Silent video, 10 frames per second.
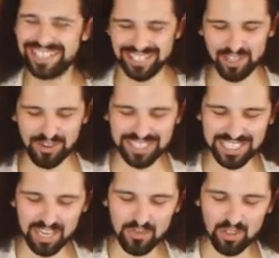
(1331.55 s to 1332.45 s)
So
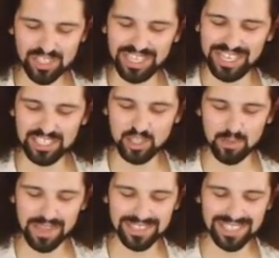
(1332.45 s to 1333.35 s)
instead of using
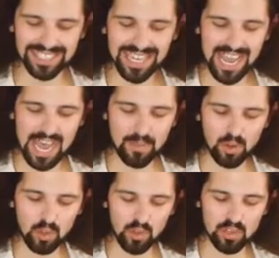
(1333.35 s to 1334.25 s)
instruments, I'm
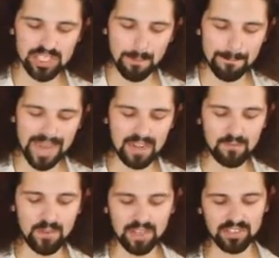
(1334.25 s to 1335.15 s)
going to use the main
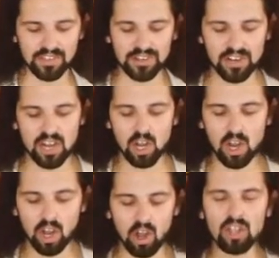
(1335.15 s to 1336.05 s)
filter
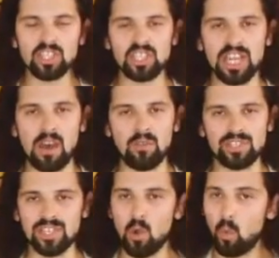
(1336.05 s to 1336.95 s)
called
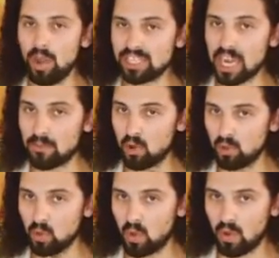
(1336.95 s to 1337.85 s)
sounds, which I'm
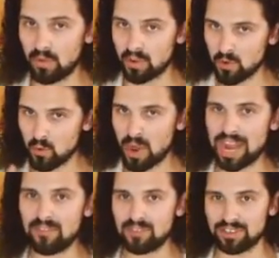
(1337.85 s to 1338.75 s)
going to cover
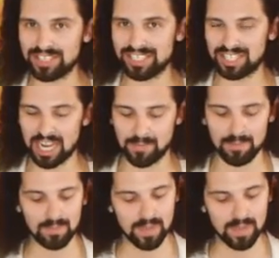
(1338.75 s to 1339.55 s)
right after this jam.